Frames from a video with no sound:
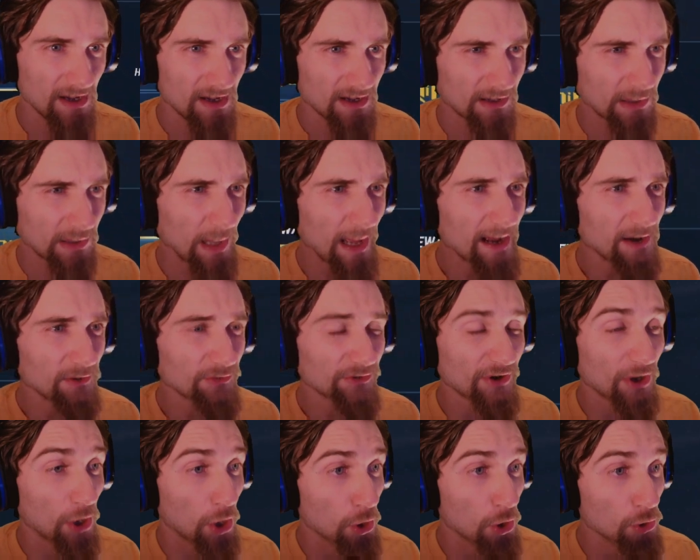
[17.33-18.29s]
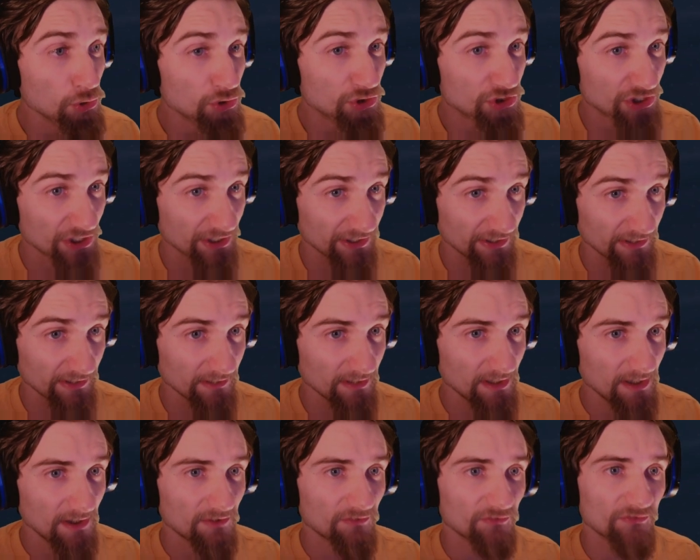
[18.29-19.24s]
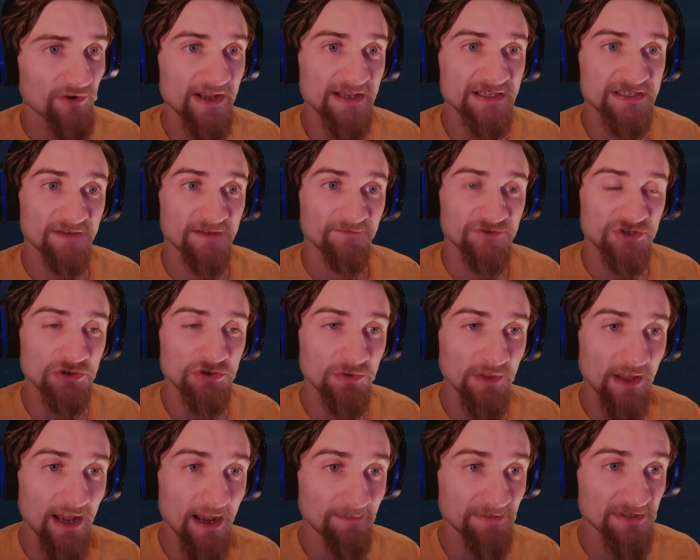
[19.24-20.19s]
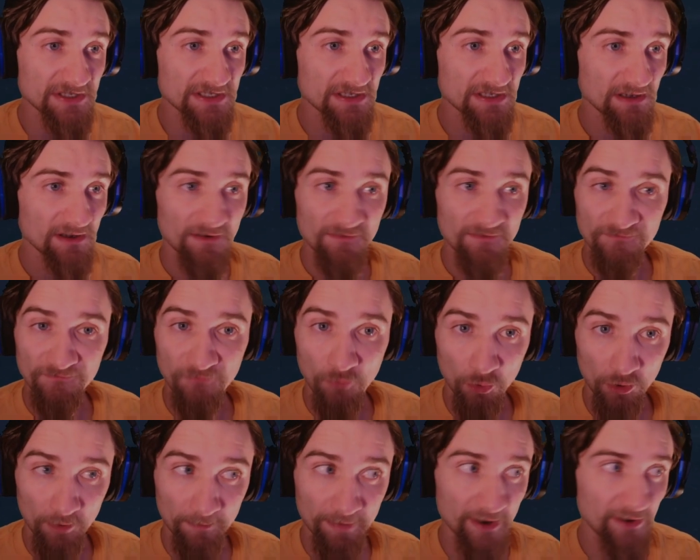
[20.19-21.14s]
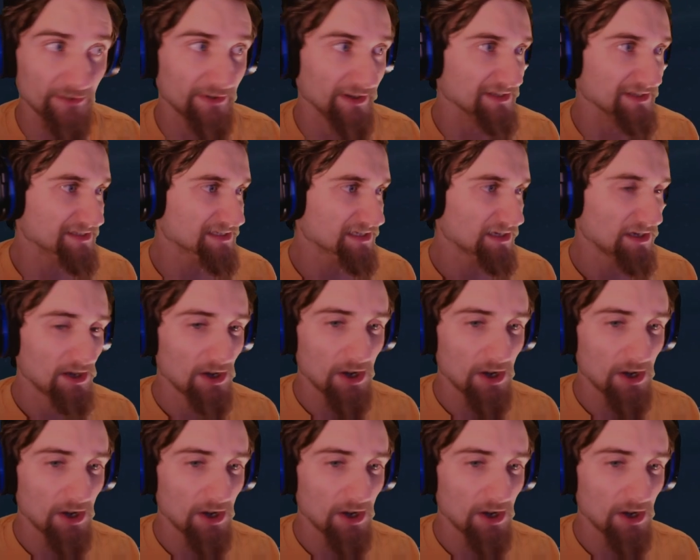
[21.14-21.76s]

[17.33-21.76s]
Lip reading: Cloud Ocean, race of 2 laps, 4 opponents.